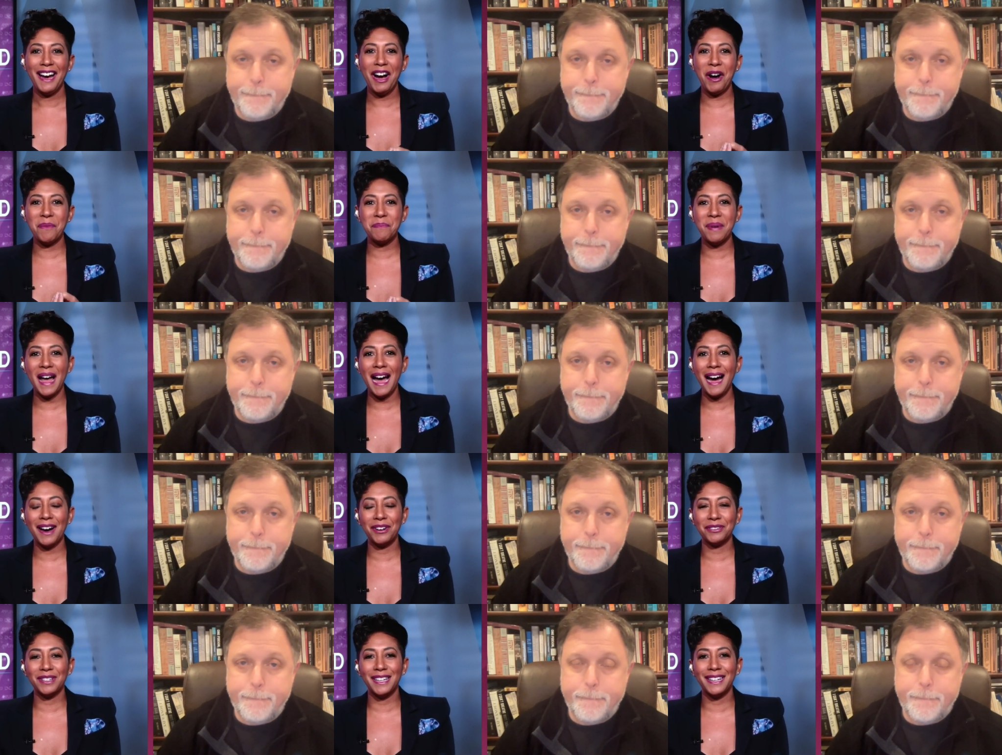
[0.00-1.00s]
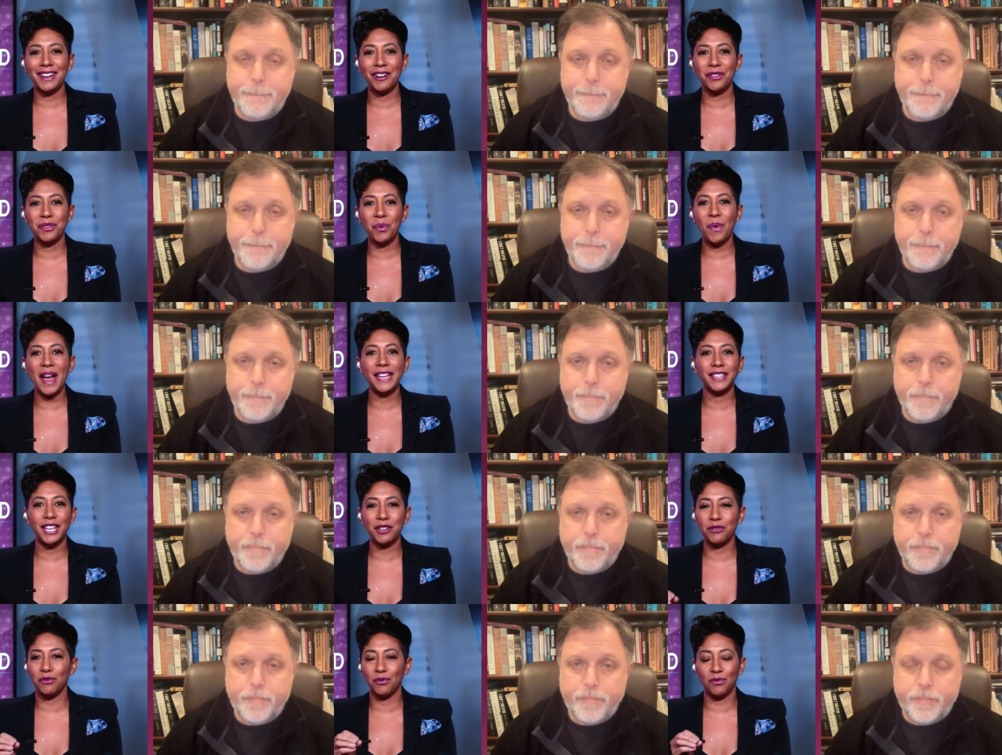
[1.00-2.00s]
Speaker 1: about you know the way
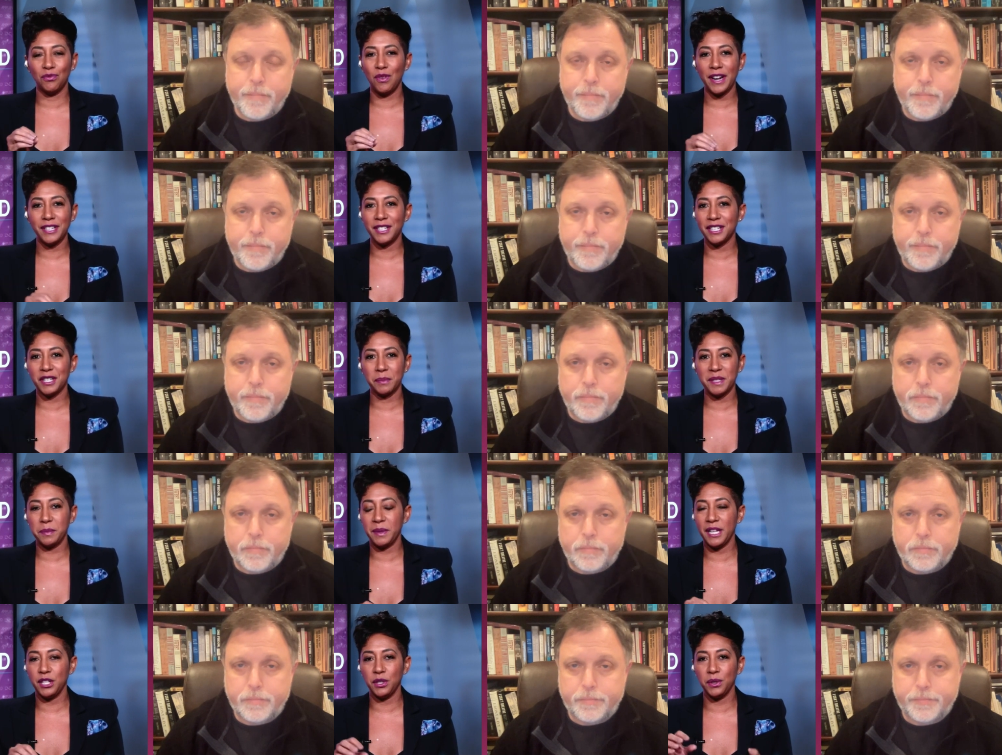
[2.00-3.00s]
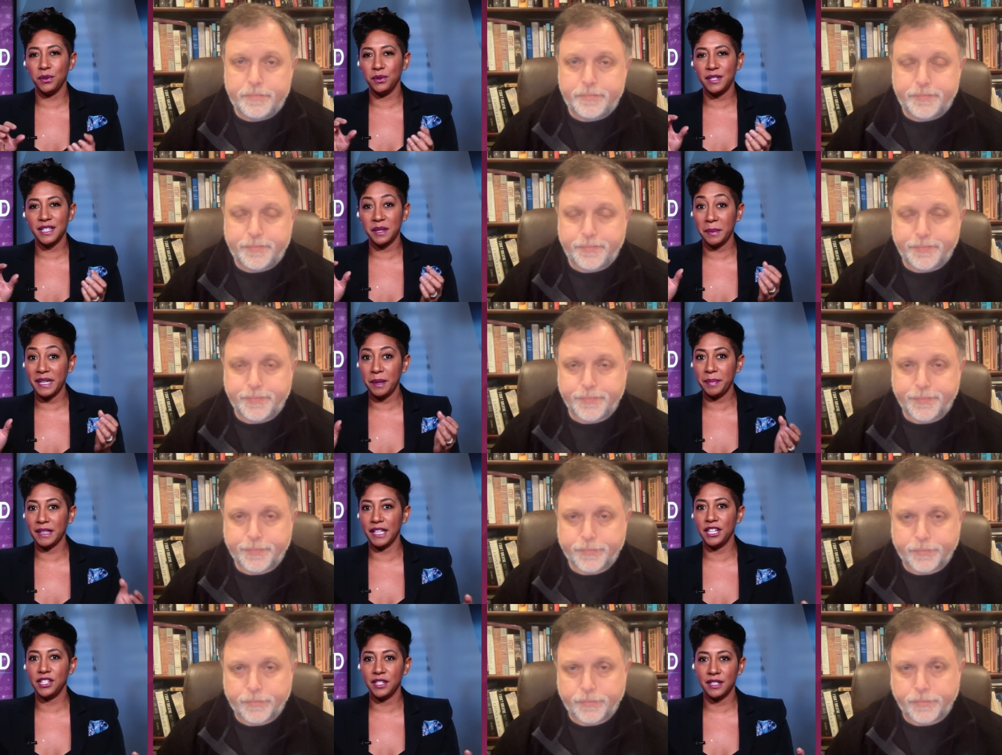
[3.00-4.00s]
that racism is being used as a
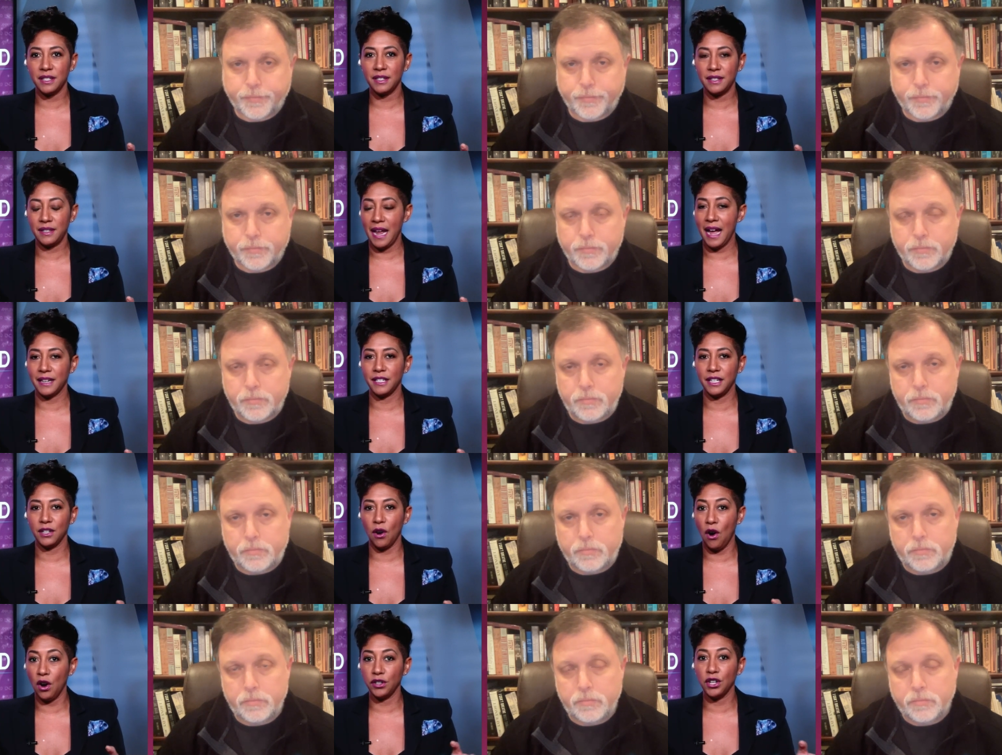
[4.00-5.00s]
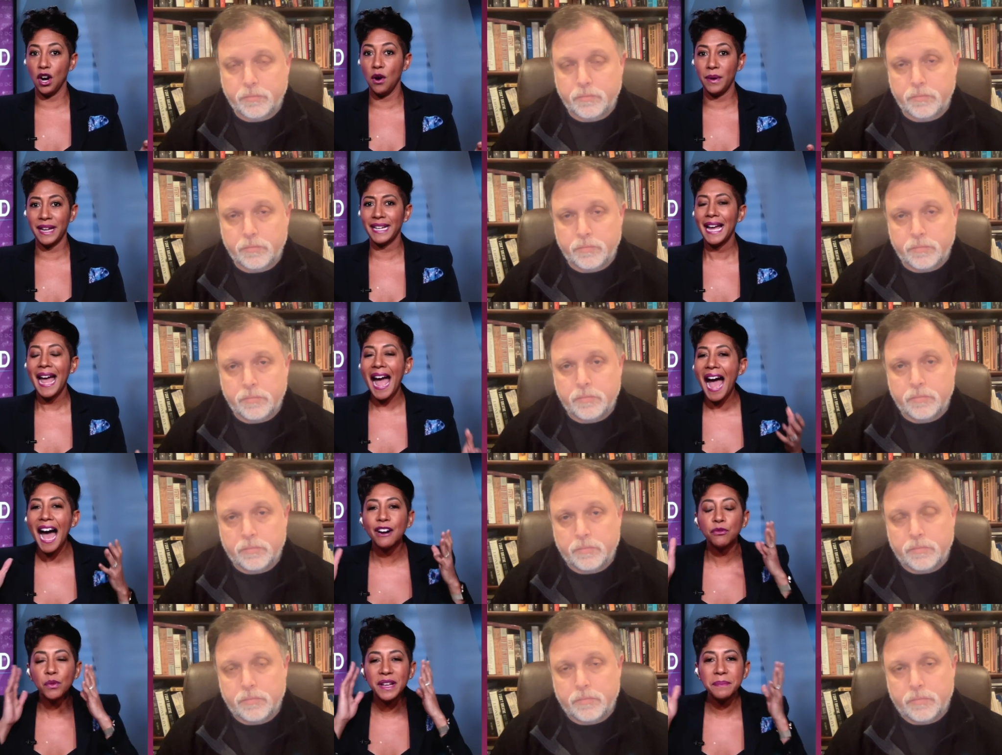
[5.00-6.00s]
manipulation tactic ongoing.
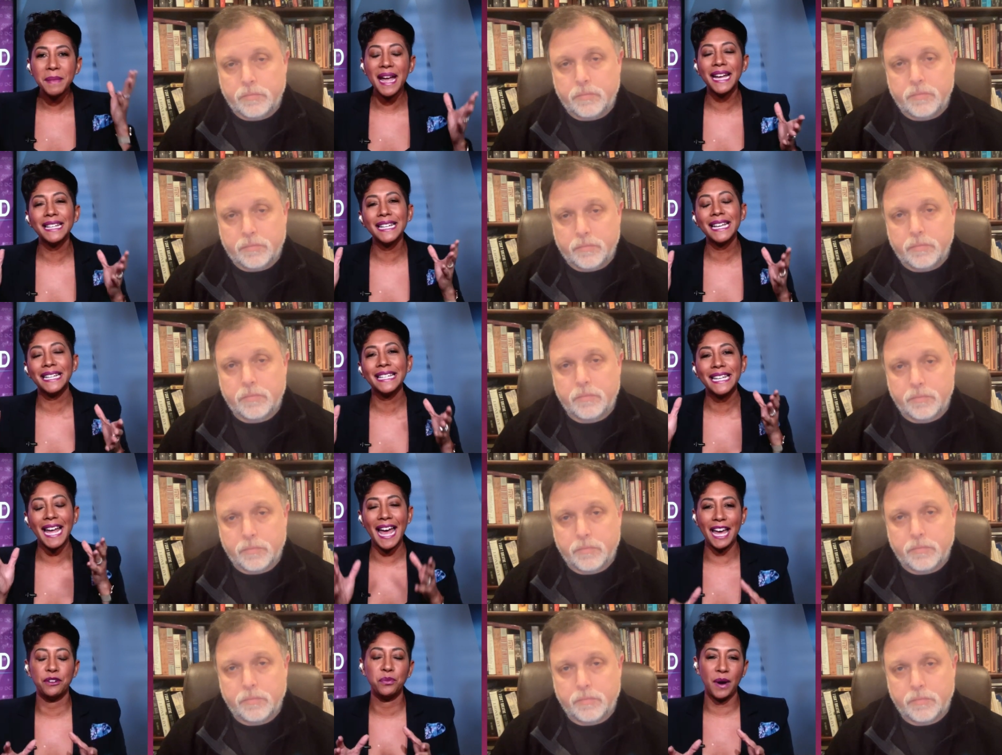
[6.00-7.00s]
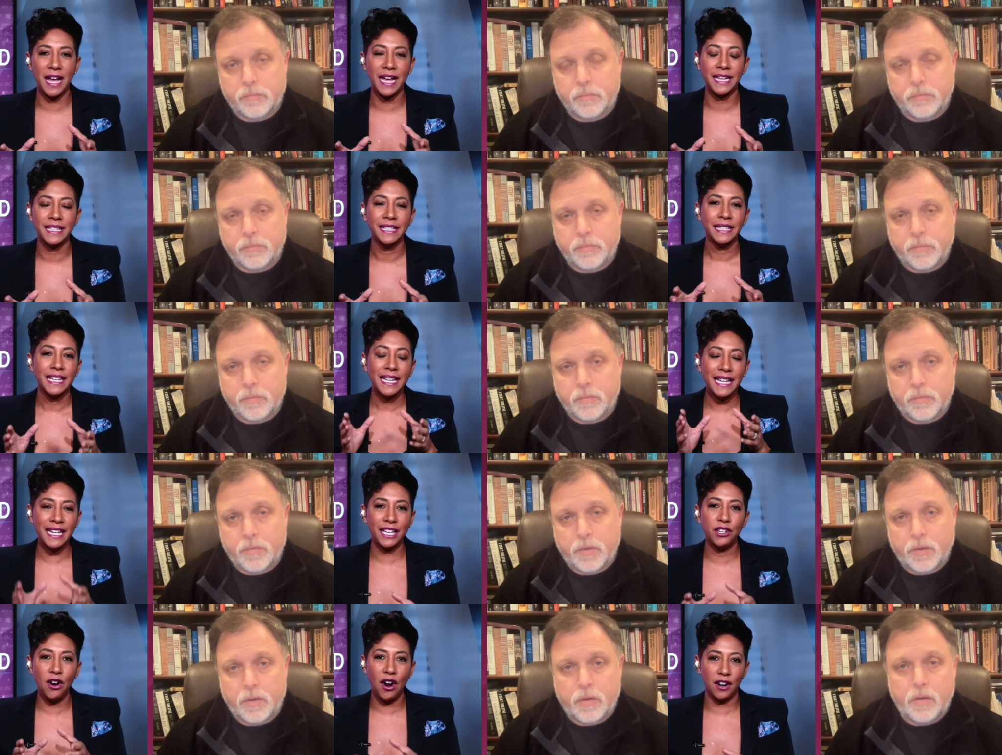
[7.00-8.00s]
Have we made any headway
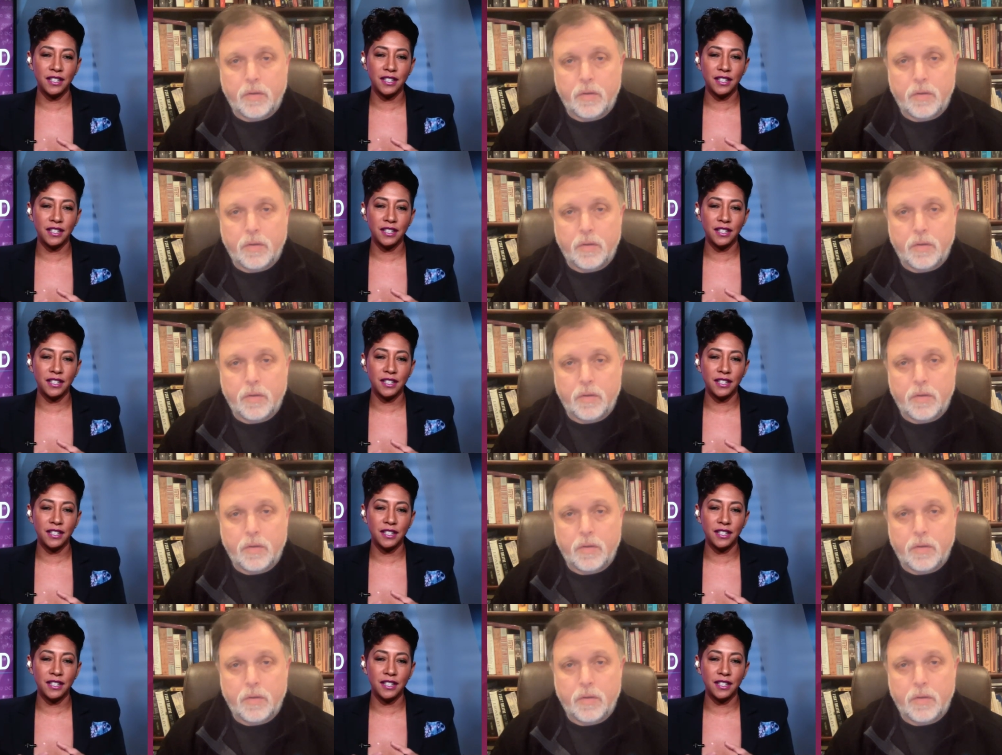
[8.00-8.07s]
in our